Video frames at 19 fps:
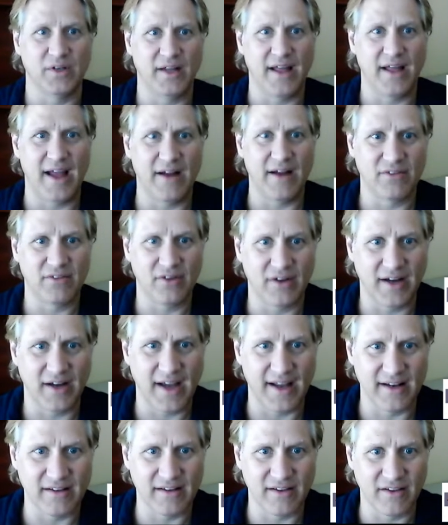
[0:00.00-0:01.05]
it, after I
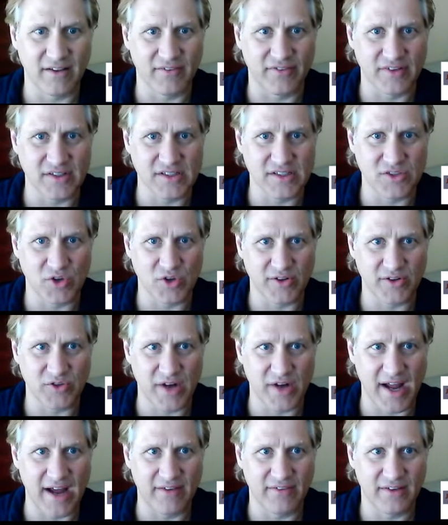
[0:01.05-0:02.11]
got into the first
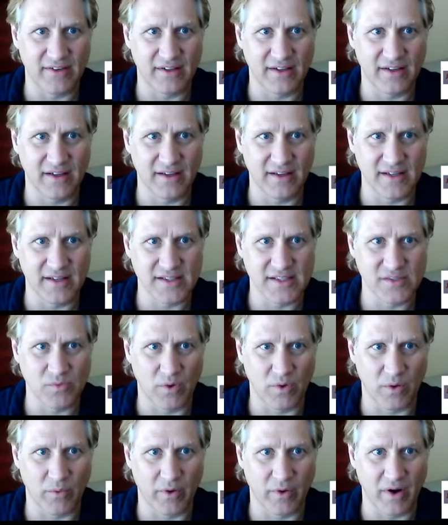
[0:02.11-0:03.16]
draft, and this is
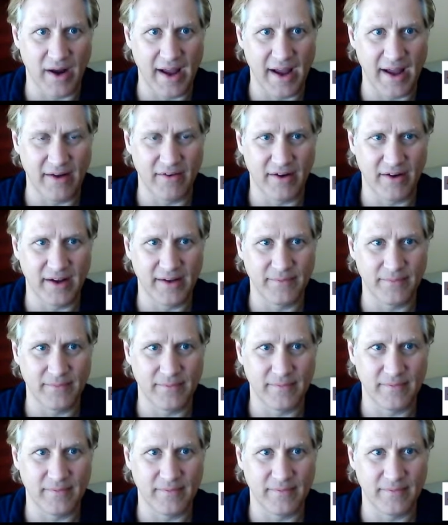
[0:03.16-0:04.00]
where we're at, right?